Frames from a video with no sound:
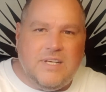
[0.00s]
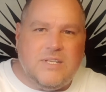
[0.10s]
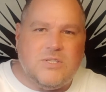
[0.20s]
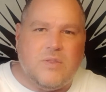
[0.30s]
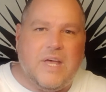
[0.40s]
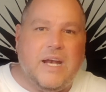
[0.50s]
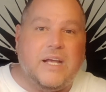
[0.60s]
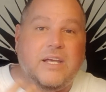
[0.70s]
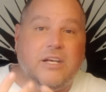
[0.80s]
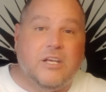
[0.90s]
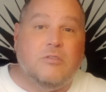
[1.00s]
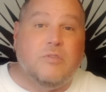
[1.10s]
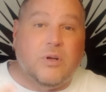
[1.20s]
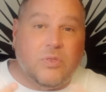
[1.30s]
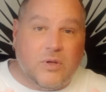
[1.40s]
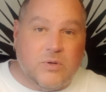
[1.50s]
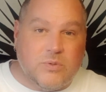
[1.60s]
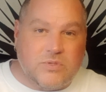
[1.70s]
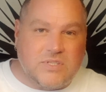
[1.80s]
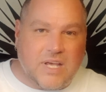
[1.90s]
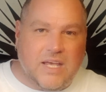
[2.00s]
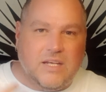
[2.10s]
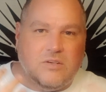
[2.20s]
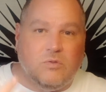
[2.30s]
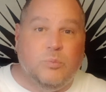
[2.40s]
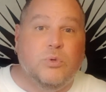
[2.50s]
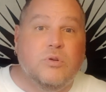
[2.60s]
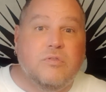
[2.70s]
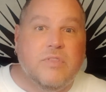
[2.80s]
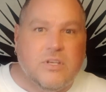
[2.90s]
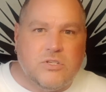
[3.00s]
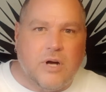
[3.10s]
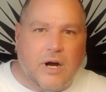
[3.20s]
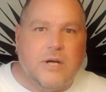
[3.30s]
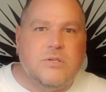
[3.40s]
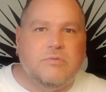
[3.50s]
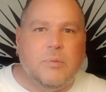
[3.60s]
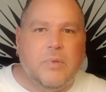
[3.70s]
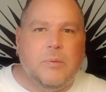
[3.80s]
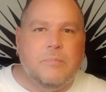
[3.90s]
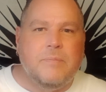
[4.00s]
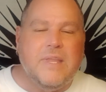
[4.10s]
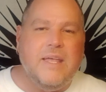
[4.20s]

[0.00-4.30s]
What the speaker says: so that it can convert those and remove the charge from them.